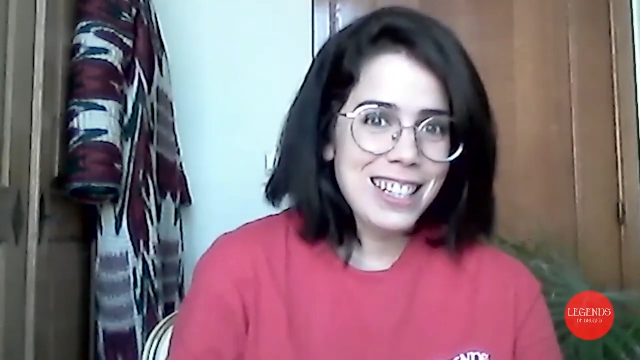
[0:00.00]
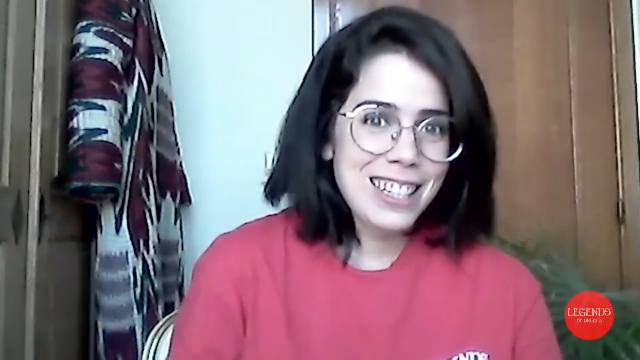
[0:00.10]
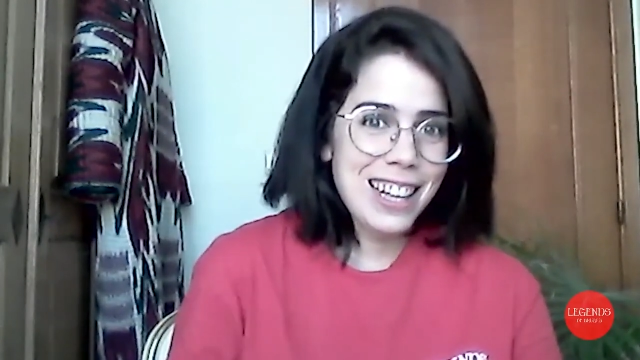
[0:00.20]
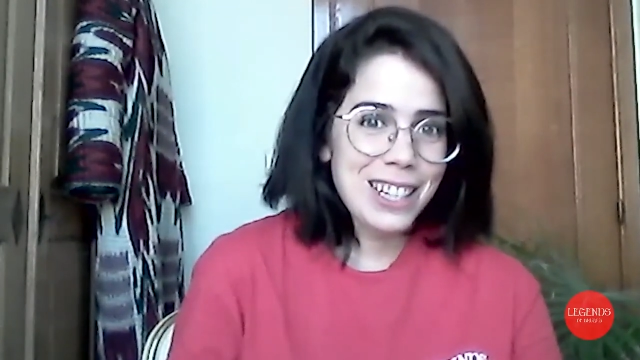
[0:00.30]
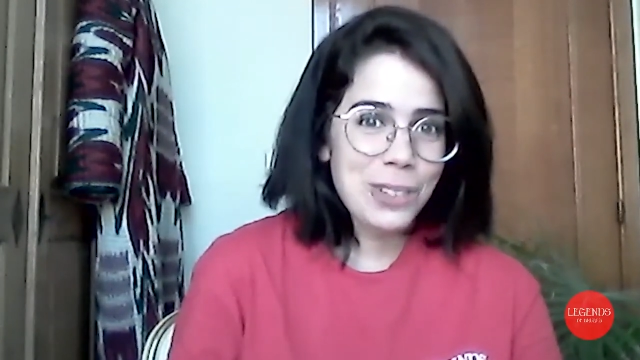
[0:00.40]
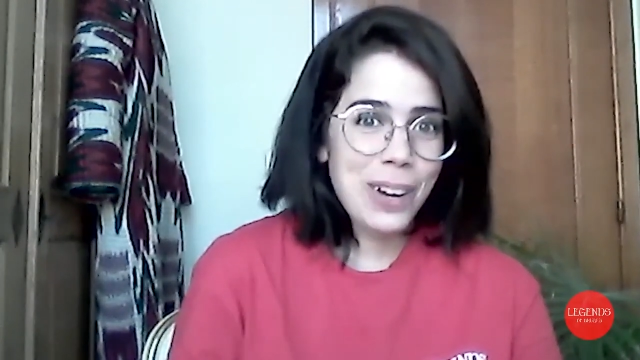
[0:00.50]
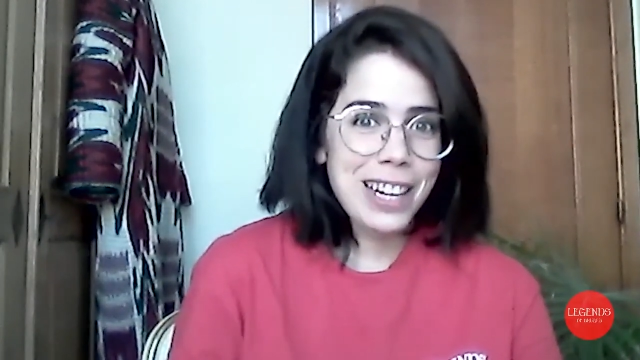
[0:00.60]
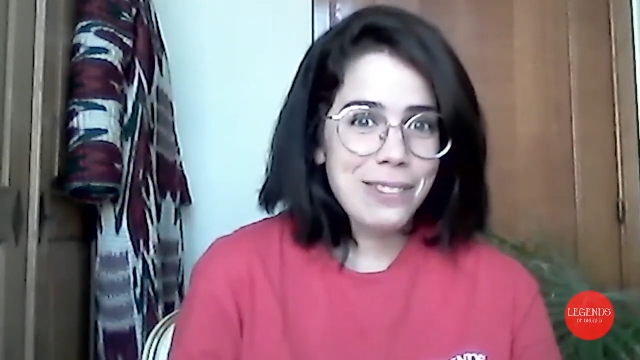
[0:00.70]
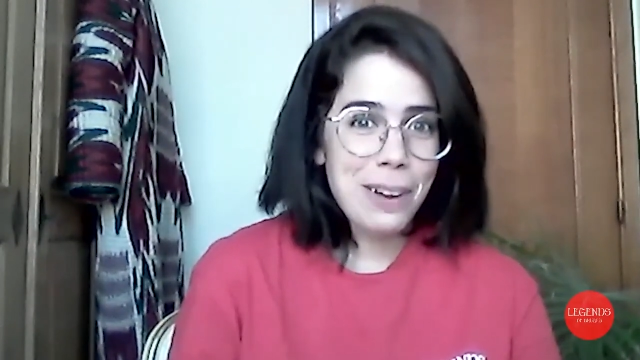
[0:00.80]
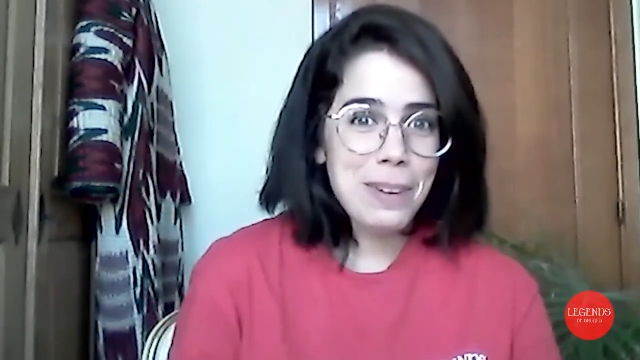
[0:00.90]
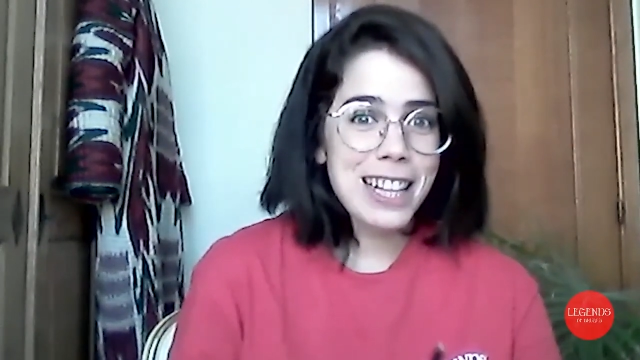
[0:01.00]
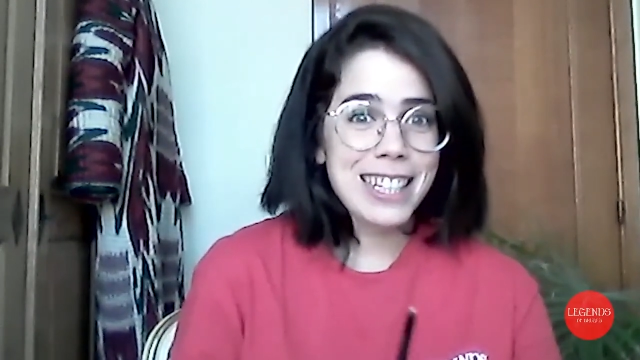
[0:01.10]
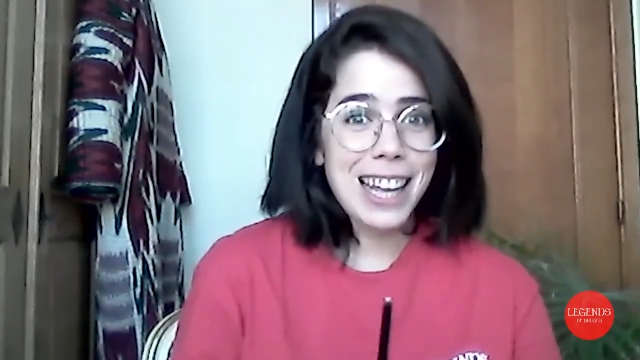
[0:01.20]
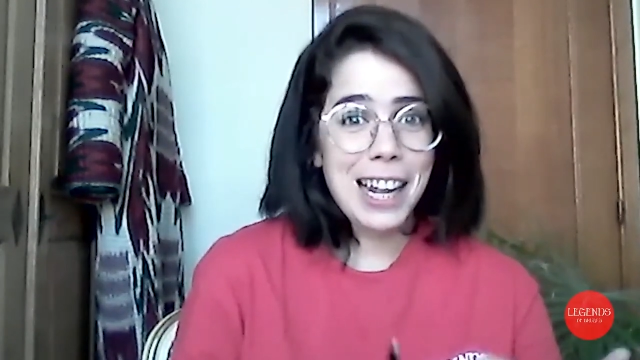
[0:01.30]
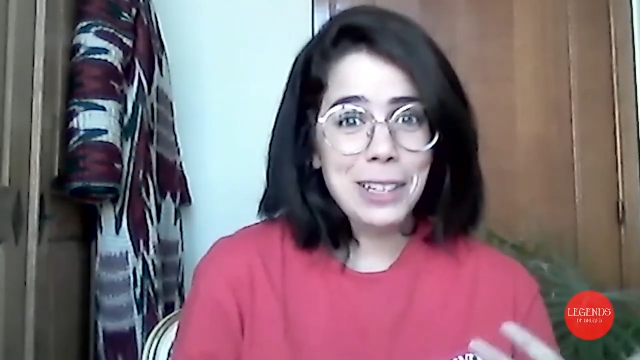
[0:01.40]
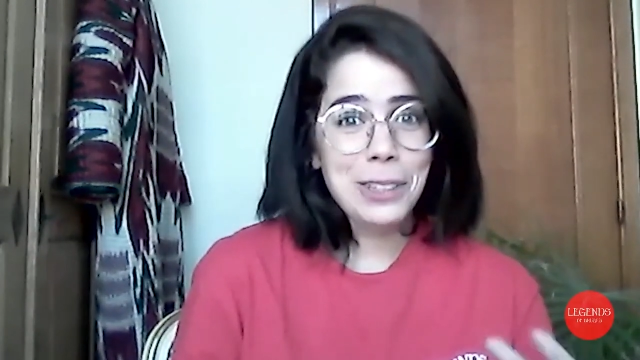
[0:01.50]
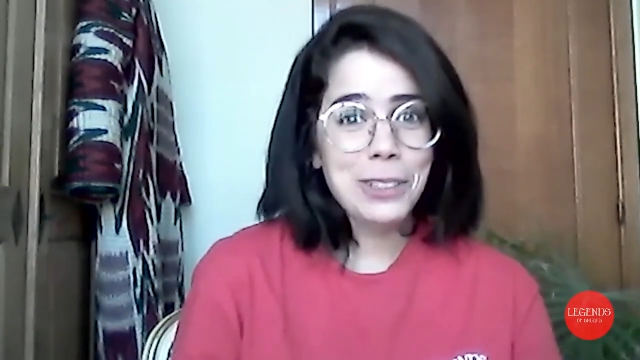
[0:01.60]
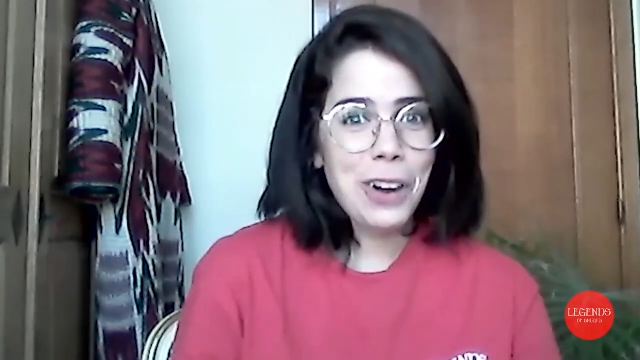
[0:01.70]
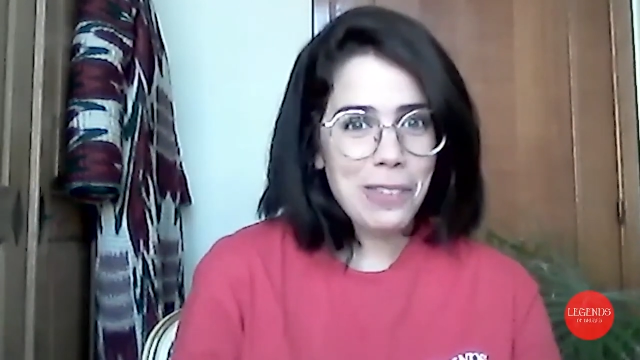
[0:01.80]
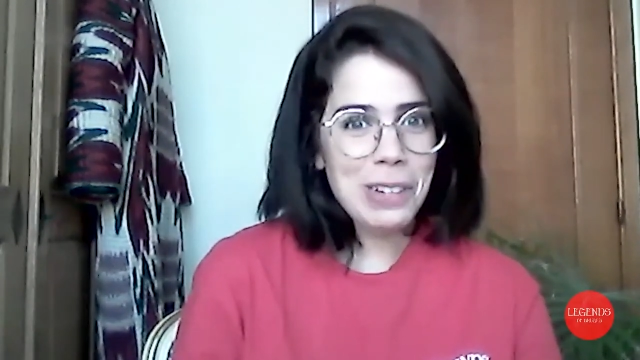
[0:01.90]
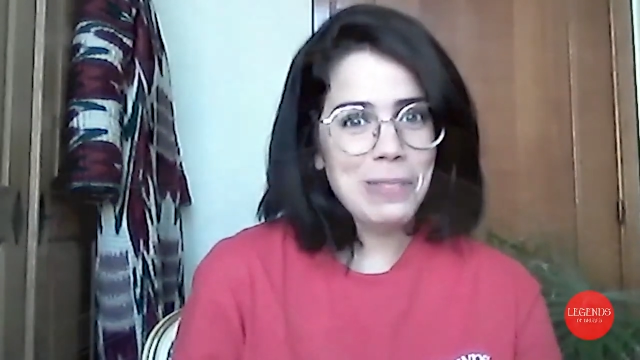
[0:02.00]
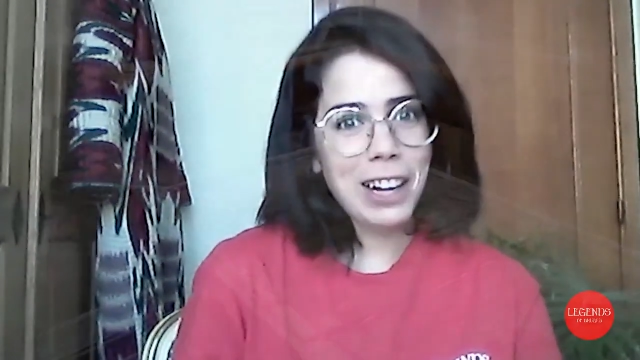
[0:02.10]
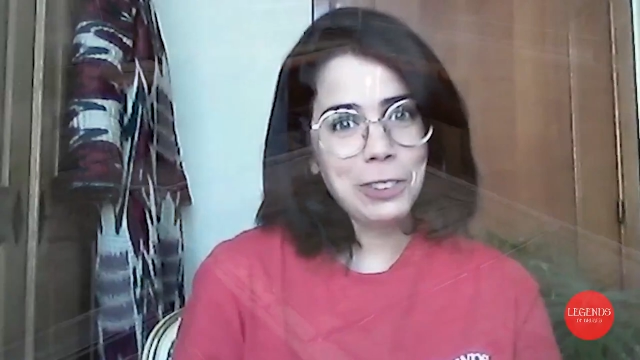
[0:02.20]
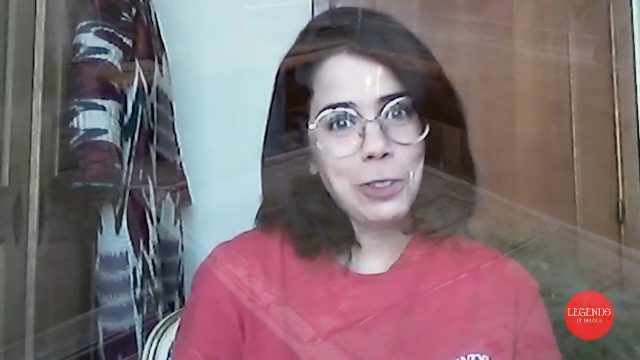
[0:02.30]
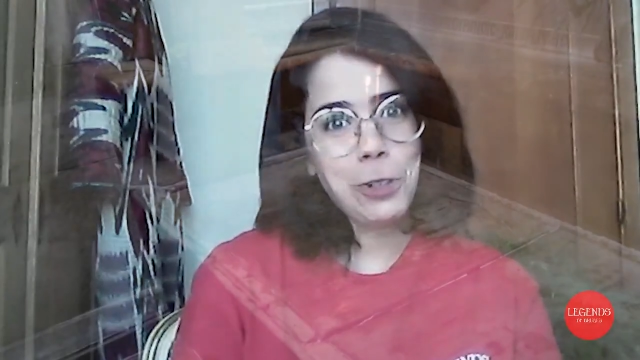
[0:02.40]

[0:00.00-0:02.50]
That's why the family decided to travel back to